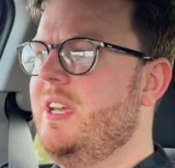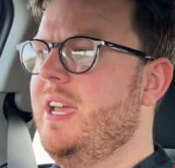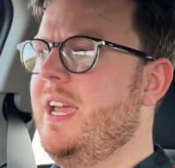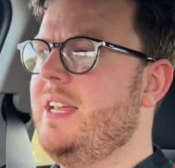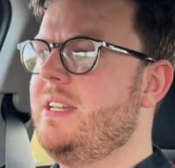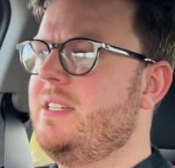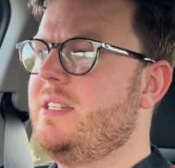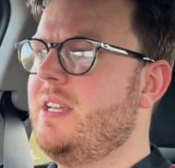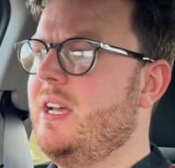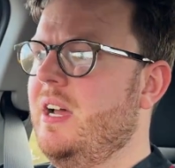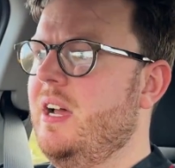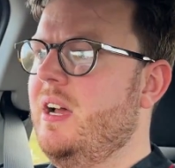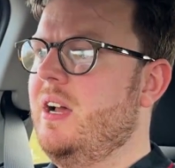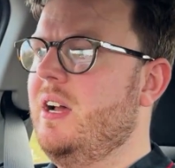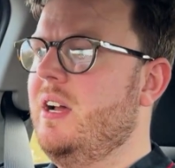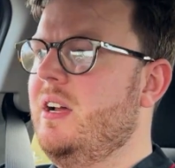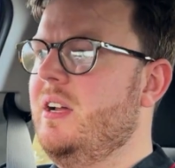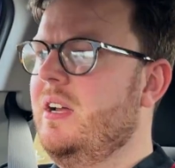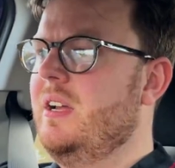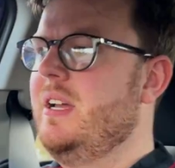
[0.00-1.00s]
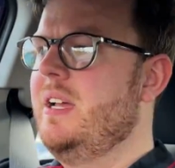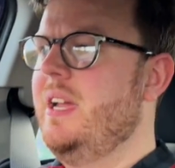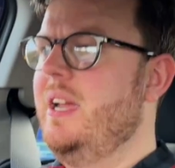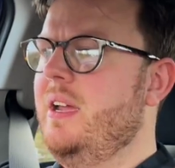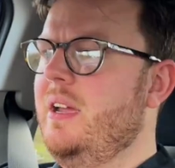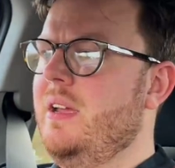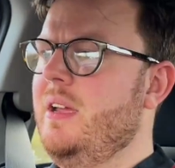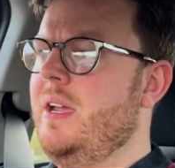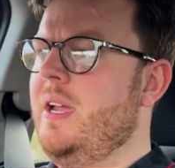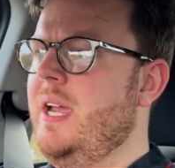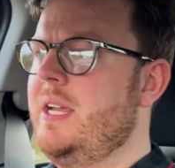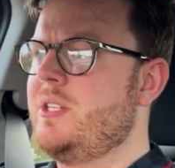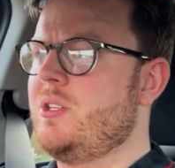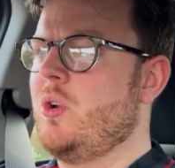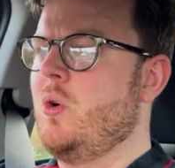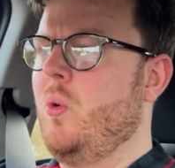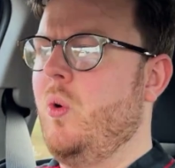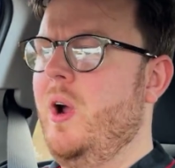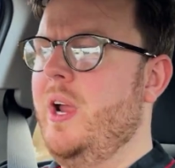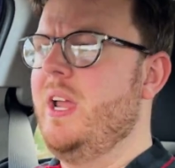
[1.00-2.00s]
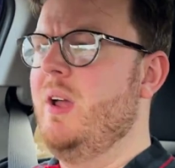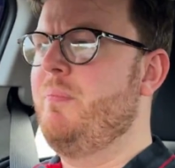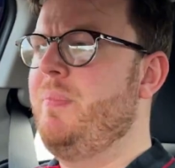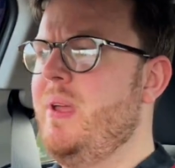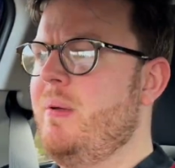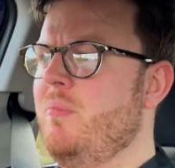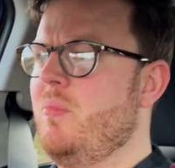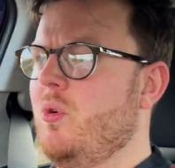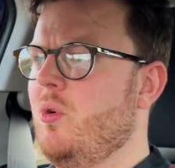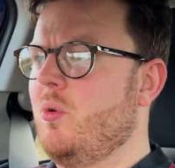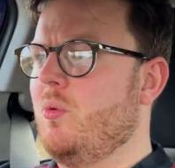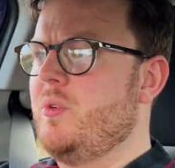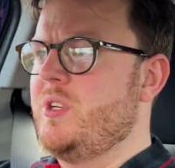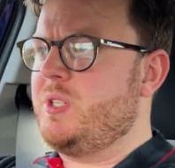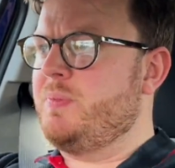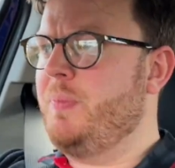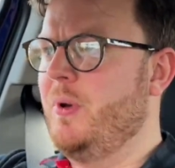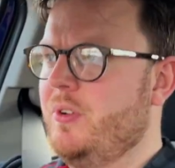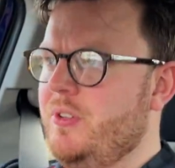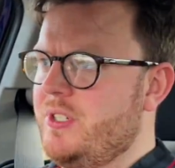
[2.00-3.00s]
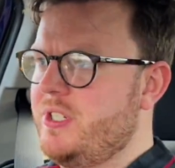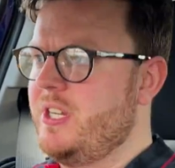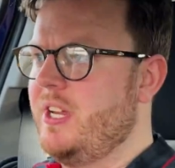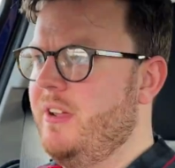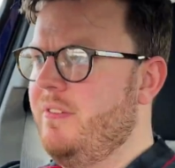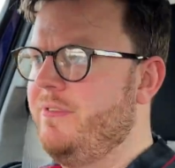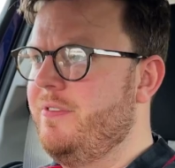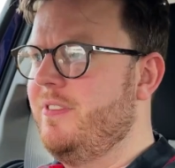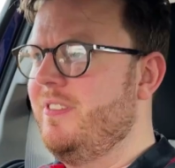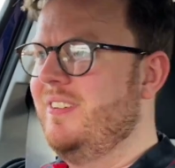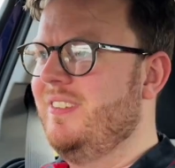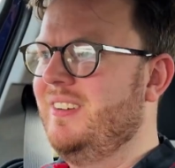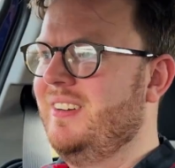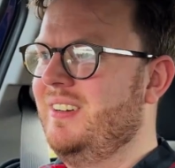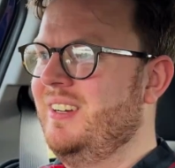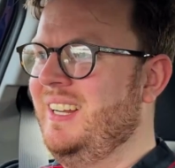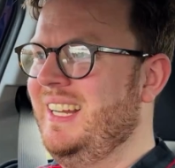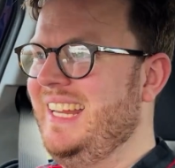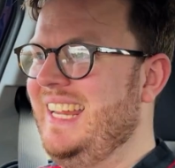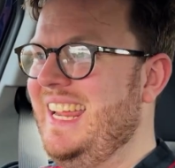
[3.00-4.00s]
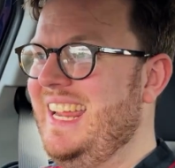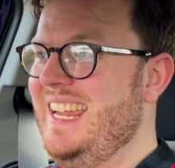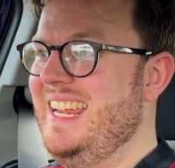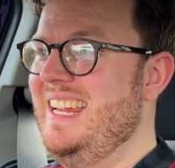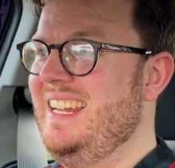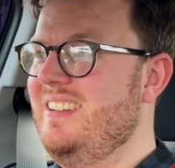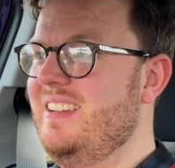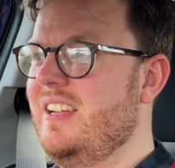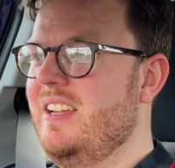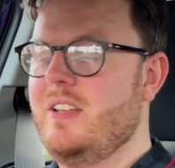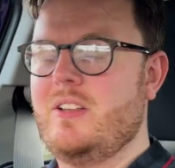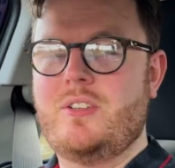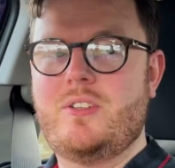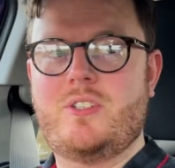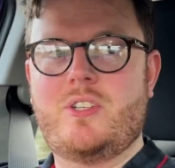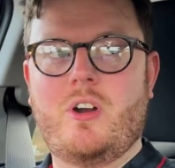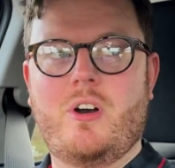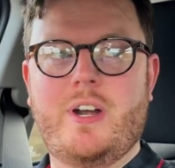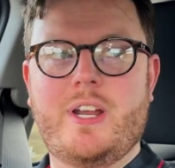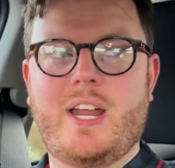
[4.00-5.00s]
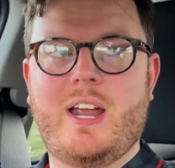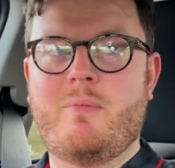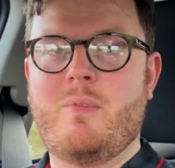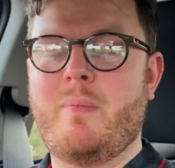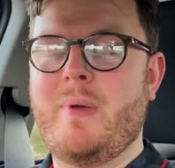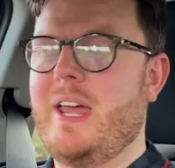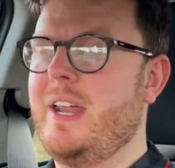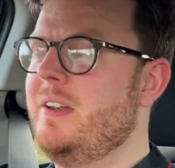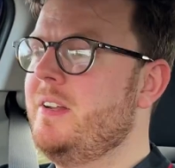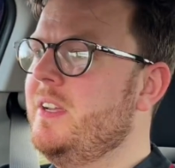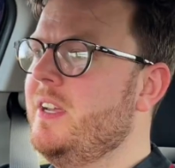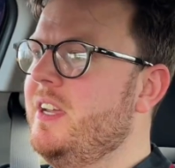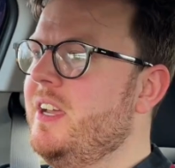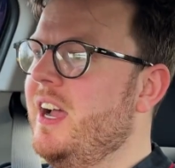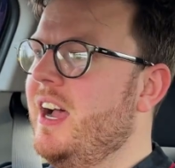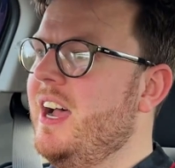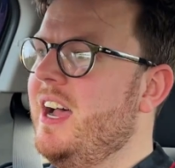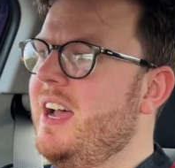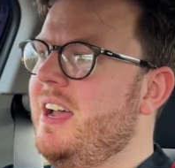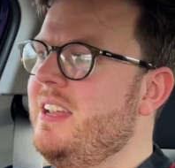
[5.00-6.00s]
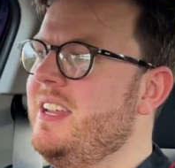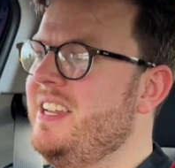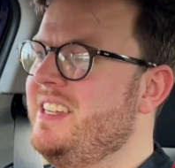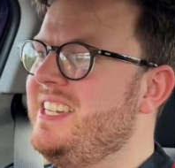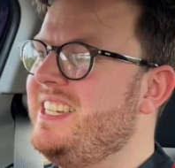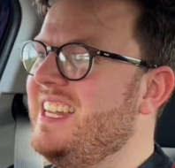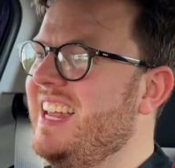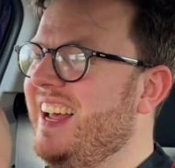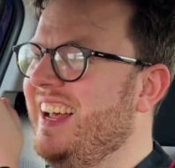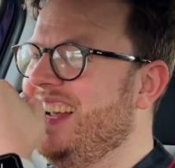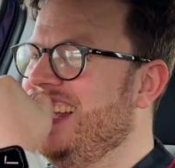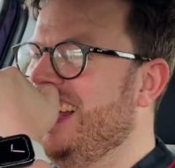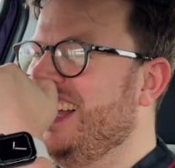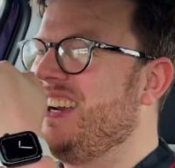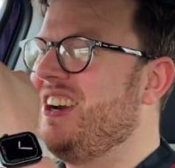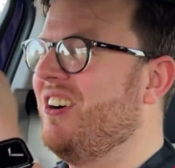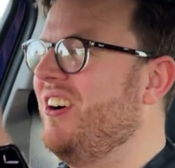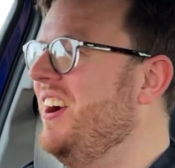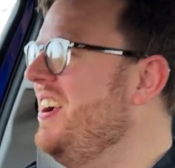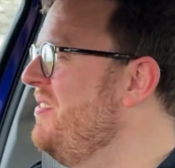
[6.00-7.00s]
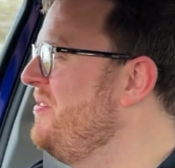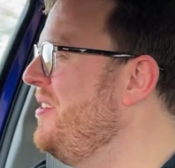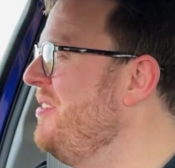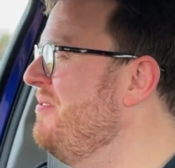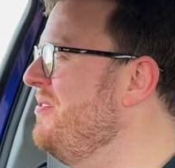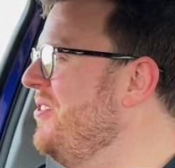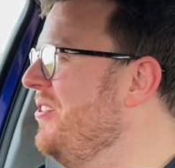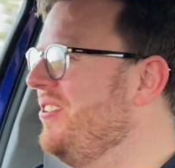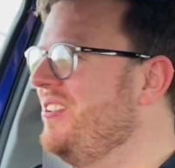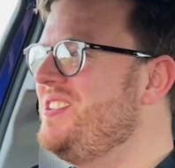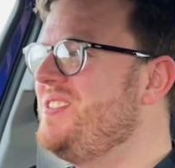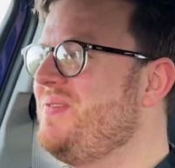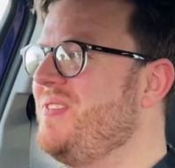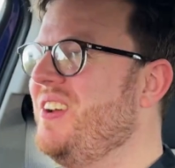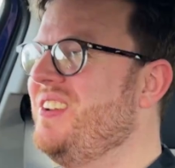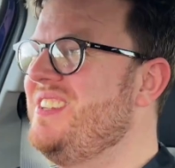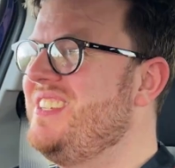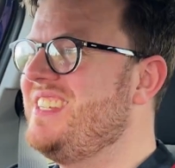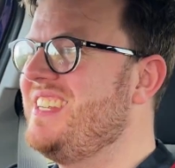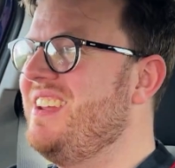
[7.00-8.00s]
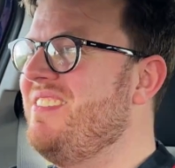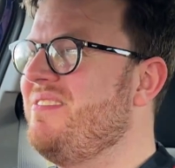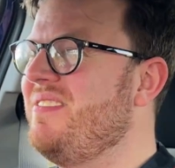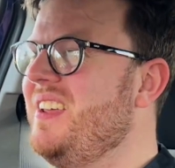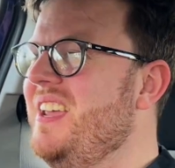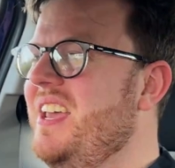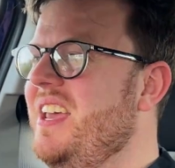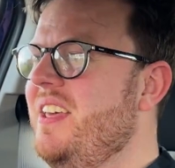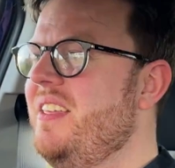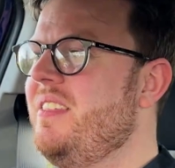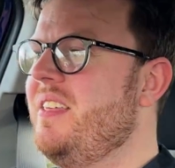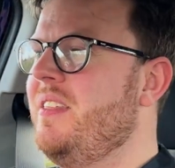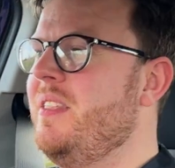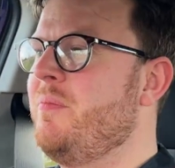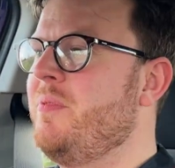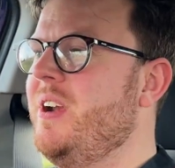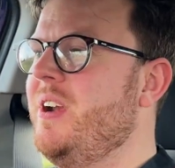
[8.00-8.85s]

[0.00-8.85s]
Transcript: It's quite a bit more responsive. Sorry, cameraman. It's quite a bit more responsive than the